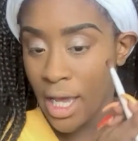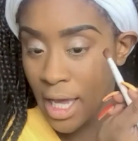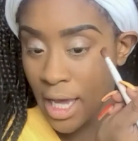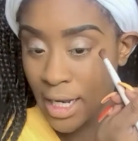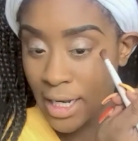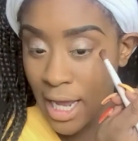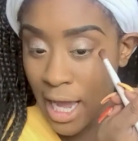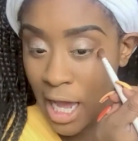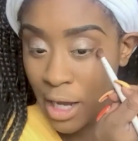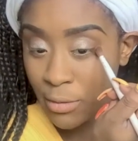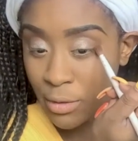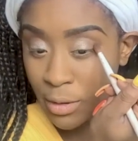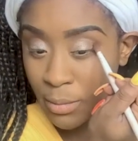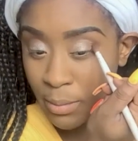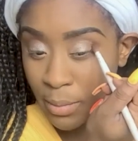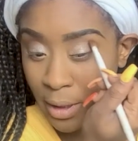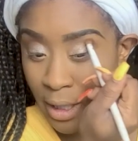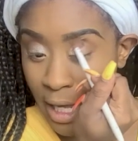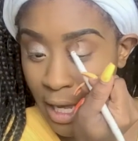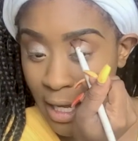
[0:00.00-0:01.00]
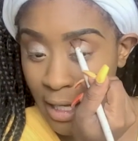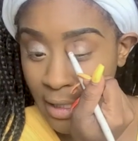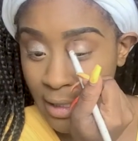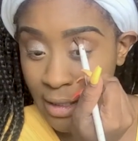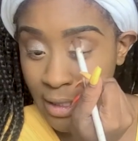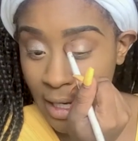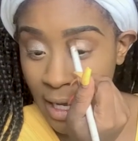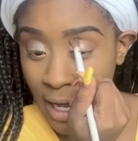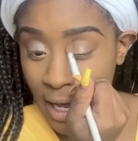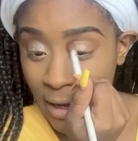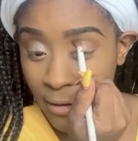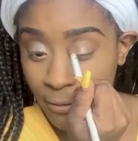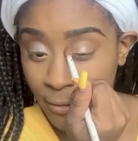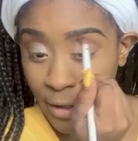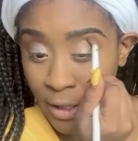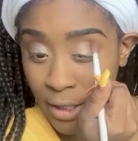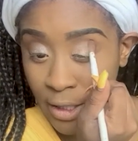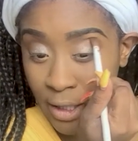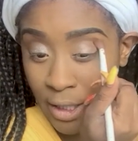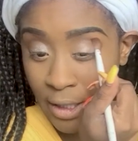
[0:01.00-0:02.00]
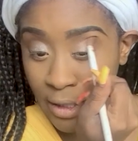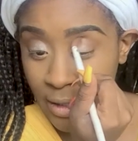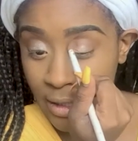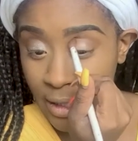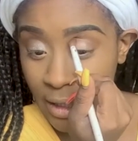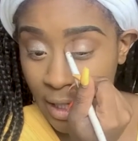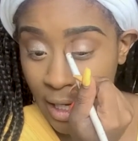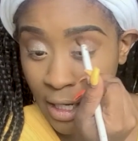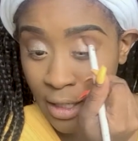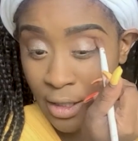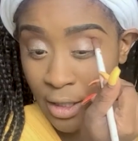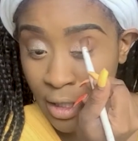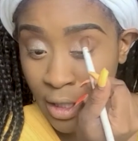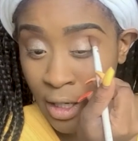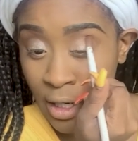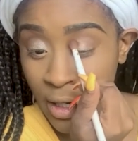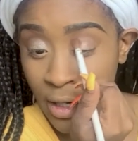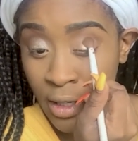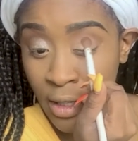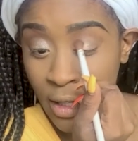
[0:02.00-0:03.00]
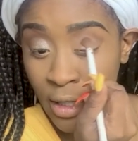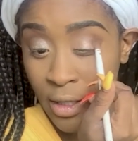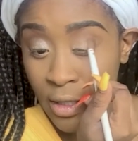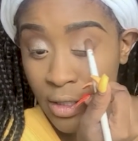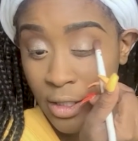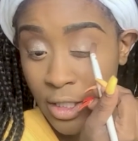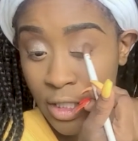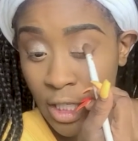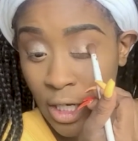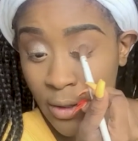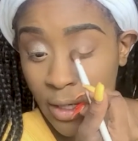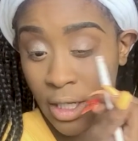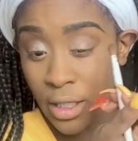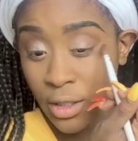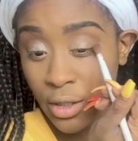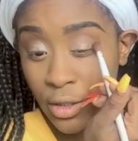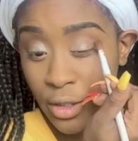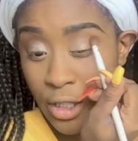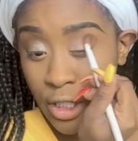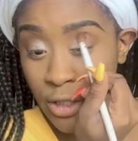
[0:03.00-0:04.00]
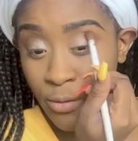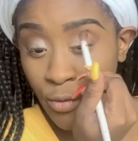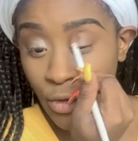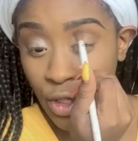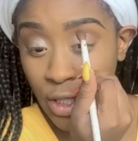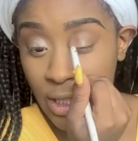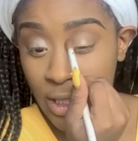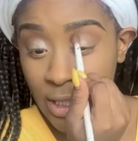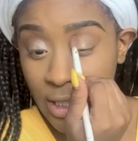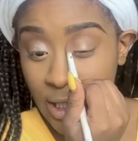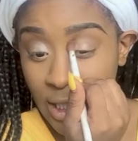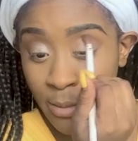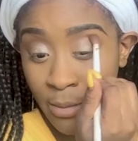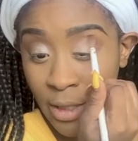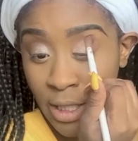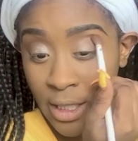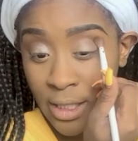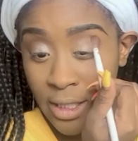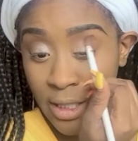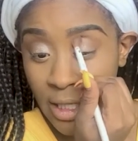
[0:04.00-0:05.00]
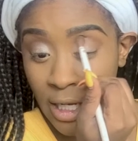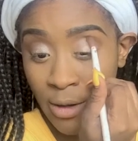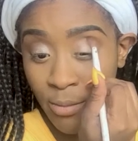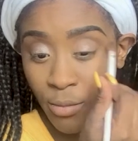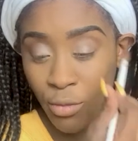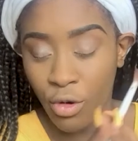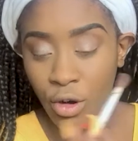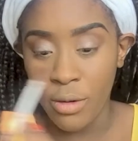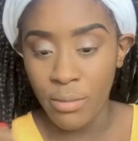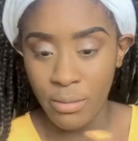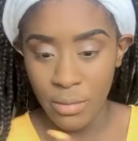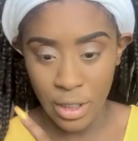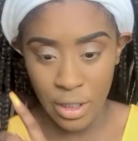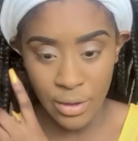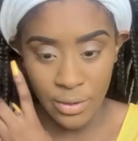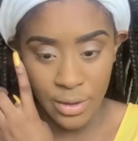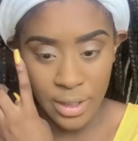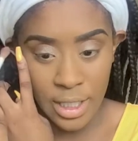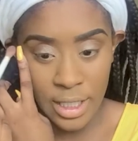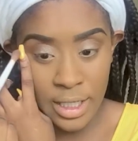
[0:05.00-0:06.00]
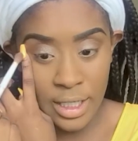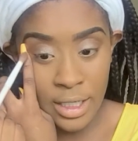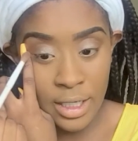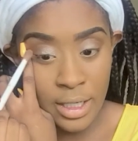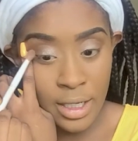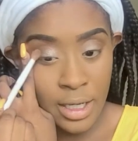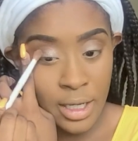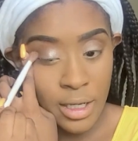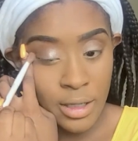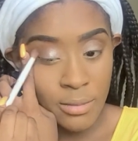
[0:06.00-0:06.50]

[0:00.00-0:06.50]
and I will blend everything together so it looks more seamless and more muted,